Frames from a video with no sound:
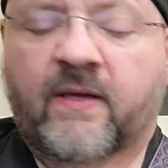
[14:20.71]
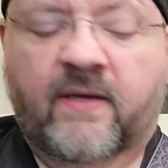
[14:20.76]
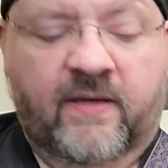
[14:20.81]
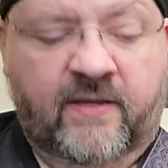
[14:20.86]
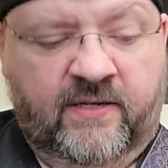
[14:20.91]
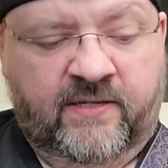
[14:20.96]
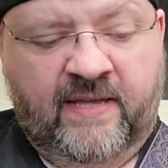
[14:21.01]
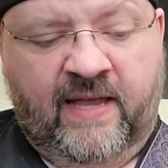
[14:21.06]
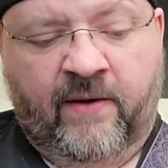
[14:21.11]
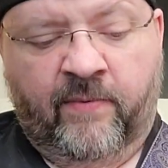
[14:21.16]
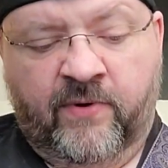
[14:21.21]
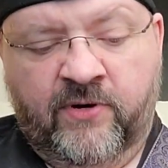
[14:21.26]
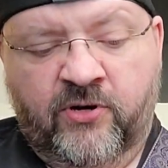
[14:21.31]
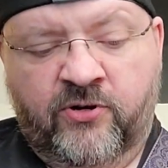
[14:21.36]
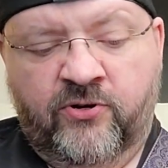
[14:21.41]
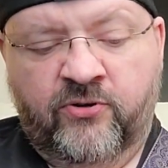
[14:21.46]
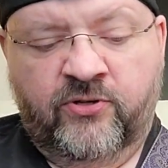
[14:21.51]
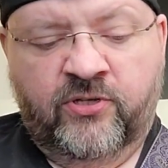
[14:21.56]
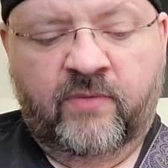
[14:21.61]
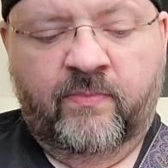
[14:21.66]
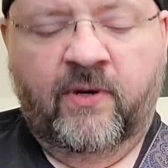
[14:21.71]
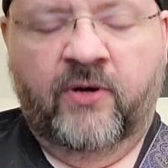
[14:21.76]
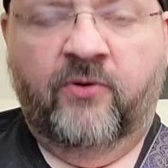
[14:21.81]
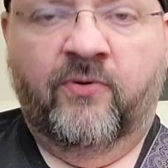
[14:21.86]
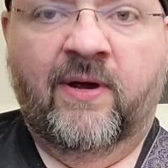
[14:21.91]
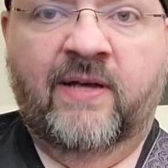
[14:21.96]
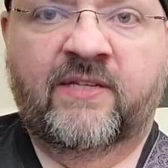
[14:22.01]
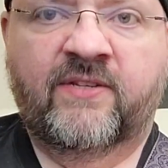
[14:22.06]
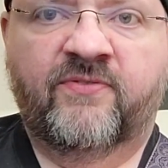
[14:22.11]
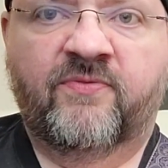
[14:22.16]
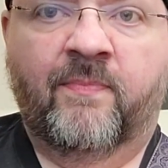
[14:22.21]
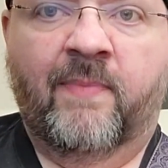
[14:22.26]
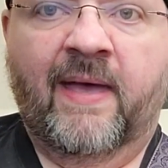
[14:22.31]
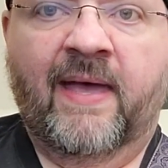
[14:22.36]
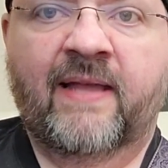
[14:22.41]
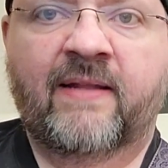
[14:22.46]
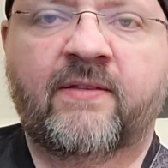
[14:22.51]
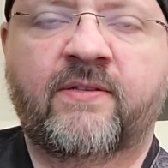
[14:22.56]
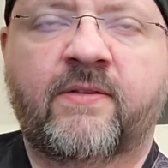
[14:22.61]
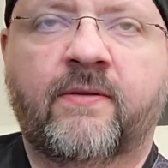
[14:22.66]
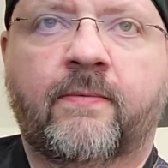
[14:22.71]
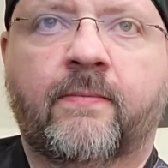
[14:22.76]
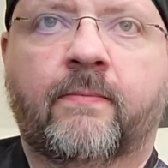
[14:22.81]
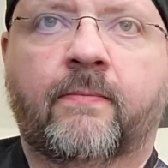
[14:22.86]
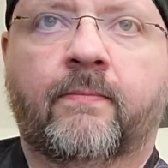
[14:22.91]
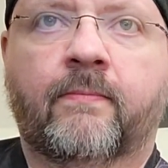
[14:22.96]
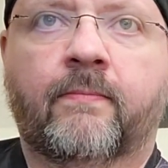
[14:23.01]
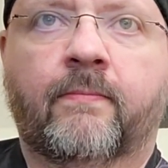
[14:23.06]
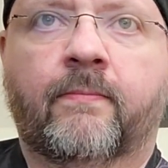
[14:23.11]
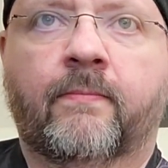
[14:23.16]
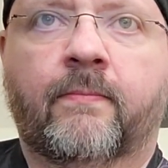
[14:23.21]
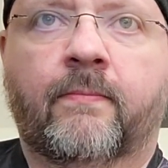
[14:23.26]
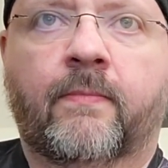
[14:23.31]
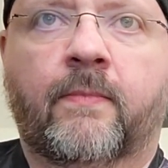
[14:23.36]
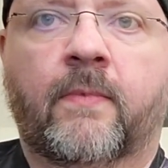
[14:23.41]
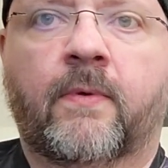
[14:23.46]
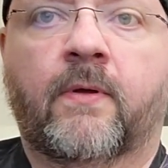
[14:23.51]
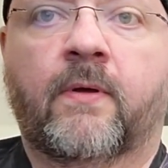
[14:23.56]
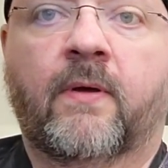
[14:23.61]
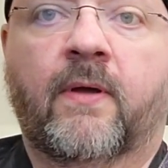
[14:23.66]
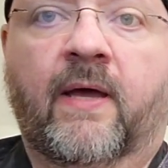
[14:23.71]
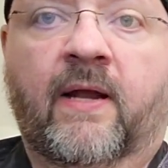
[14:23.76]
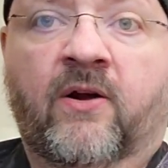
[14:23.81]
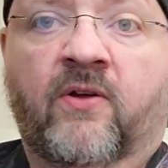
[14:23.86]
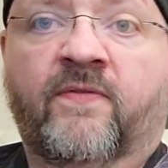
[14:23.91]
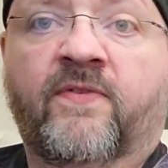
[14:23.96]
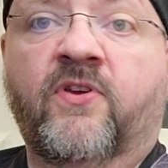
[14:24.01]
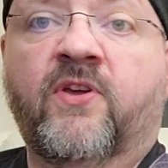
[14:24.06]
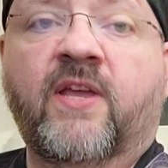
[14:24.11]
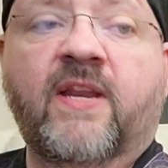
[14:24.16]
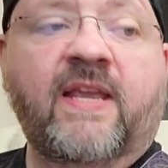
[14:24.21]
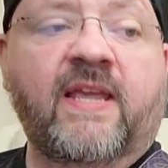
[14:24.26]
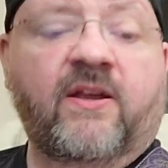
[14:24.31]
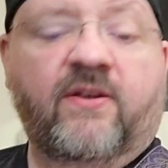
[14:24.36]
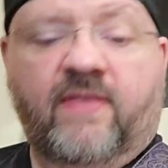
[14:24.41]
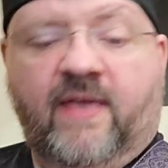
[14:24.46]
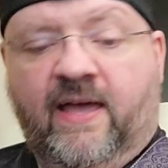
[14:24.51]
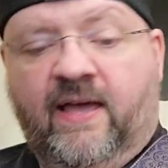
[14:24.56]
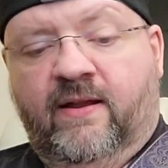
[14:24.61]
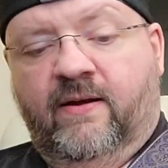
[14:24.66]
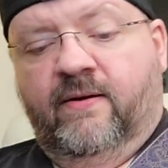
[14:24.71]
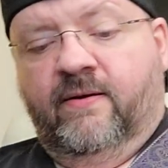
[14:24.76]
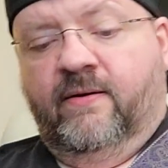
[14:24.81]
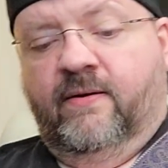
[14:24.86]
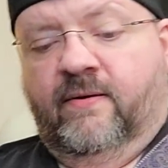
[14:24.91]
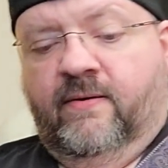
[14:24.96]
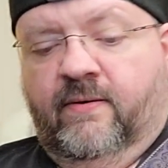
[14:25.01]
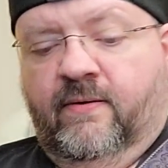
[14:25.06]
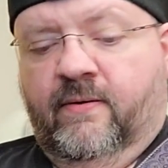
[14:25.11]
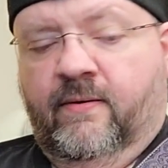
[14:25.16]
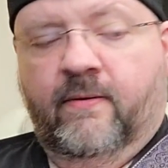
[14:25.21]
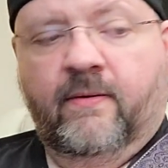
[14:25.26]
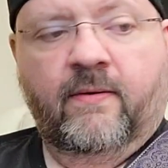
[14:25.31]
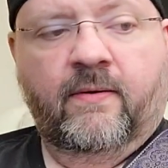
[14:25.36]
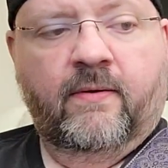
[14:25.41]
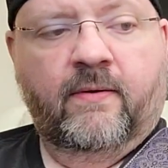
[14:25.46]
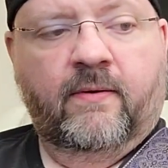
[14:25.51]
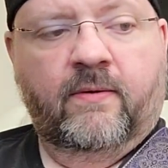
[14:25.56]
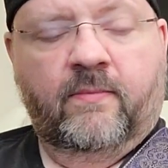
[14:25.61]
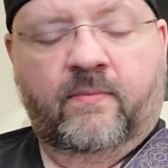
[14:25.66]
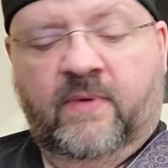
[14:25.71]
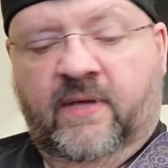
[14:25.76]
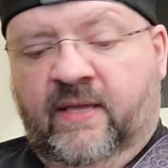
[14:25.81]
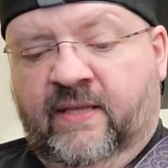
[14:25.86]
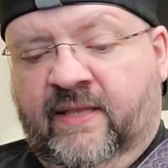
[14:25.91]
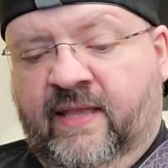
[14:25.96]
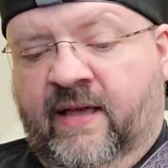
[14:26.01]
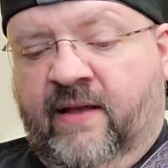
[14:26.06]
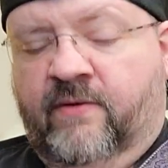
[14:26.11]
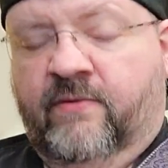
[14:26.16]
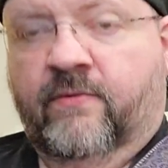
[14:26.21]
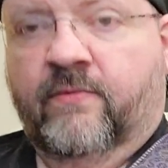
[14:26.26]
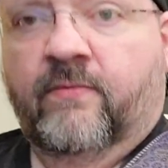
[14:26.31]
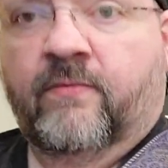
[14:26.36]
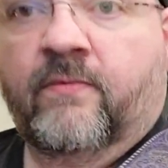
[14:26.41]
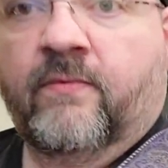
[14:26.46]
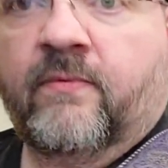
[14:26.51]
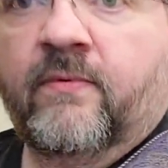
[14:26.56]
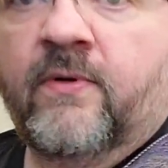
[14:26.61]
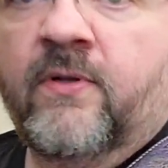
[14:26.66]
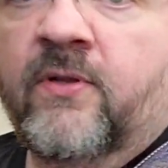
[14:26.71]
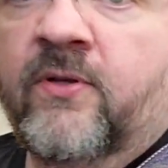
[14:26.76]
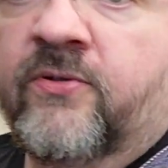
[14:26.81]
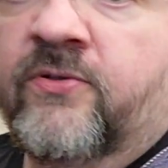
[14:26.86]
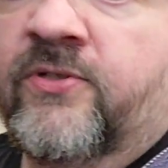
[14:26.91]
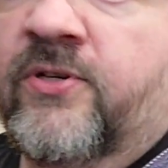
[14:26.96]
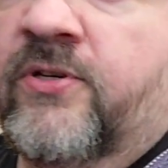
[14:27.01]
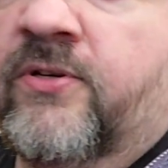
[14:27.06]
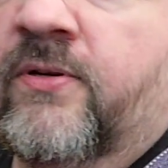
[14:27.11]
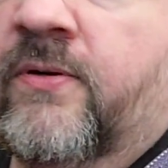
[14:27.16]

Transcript: is that when you do some aggressive bends, I don't know if you can hear that. Let me get that closer.